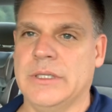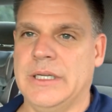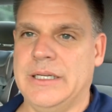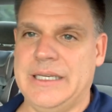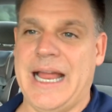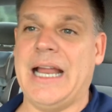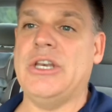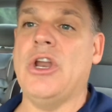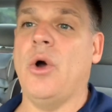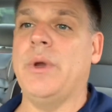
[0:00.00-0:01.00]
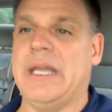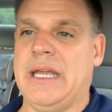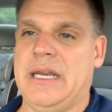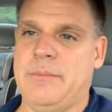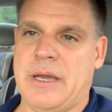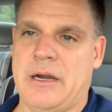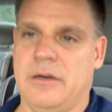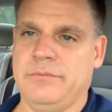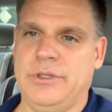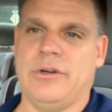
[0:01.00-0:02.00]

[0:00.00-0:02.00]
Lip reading: not knowing any better,